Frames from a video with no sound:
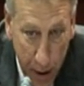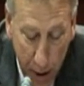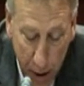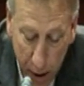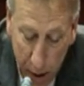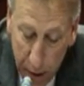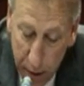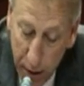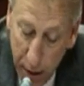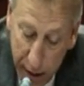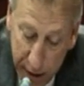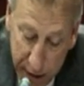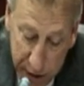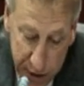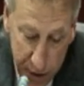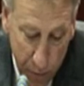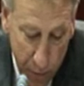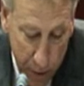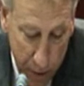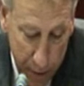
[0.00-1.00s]
Like I
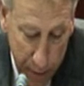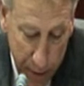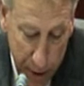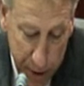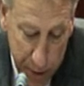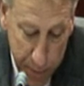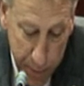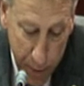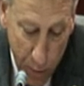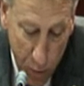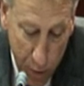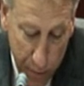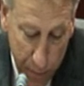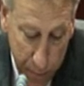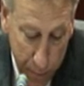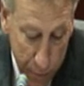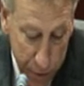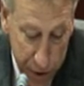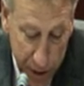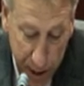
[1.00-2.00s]
said, when SB 1
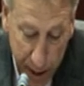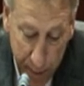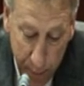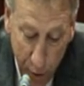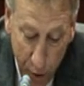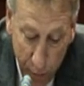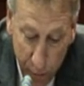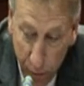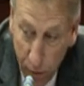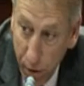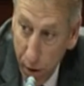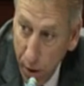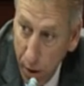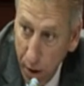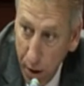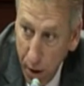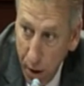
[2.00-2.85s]
first came over,